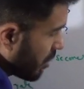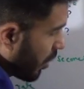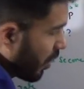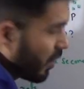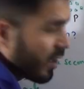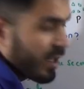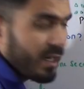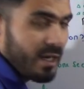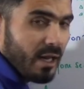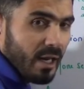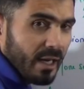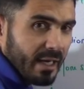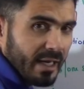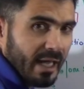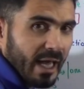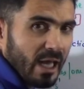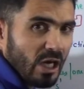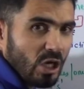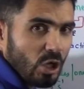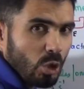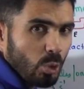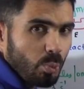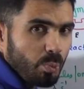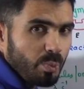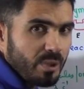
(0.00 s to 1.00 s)
or
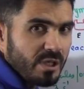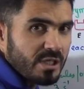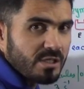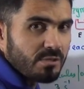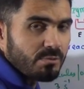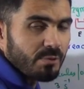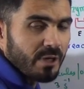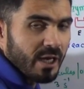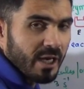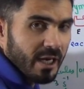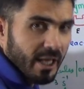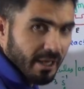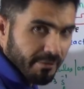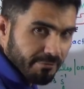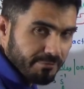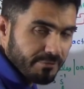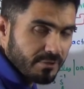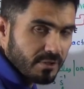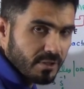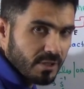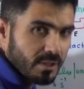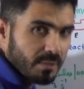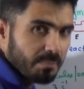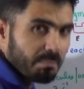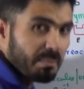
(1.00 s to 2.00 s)
9 rupees will
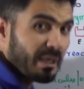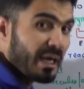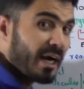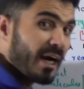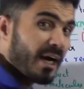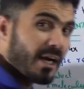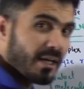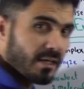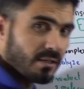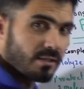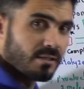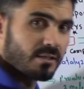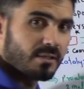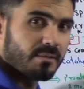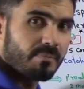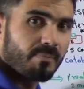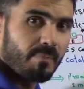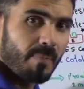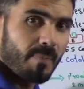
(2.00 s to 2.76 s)
left behind.